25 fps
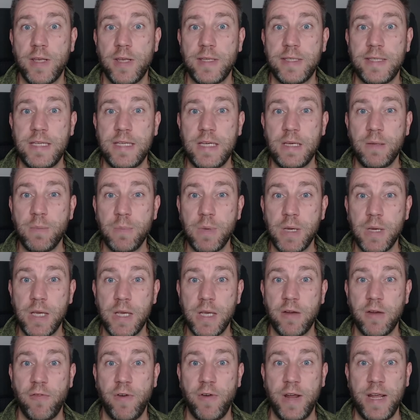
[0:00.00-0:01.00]
uh,
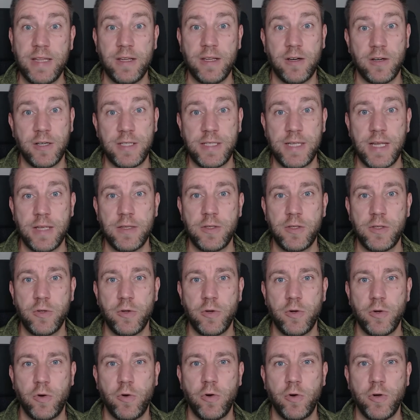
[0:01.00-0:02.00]
Zigbee radar
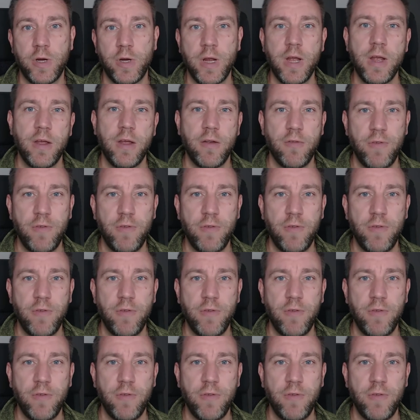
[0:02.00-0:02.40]
sensor or